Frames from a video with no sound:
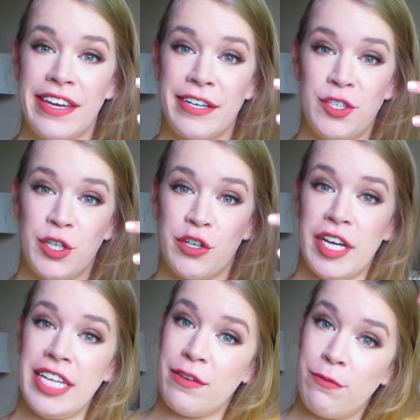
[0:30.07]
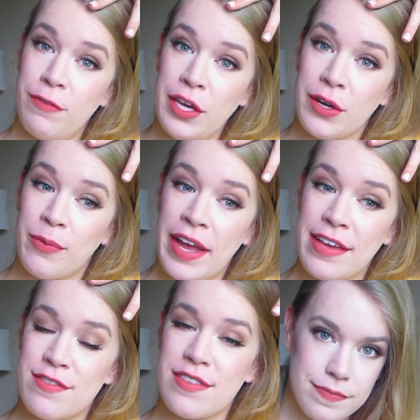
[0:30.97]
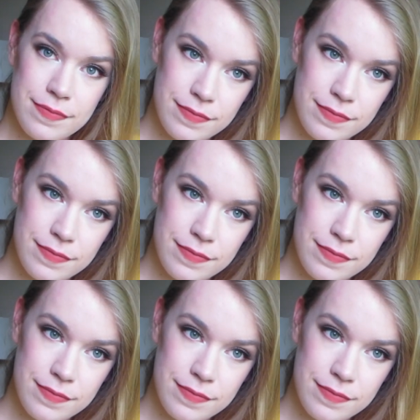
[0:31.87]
later to create the finger waves.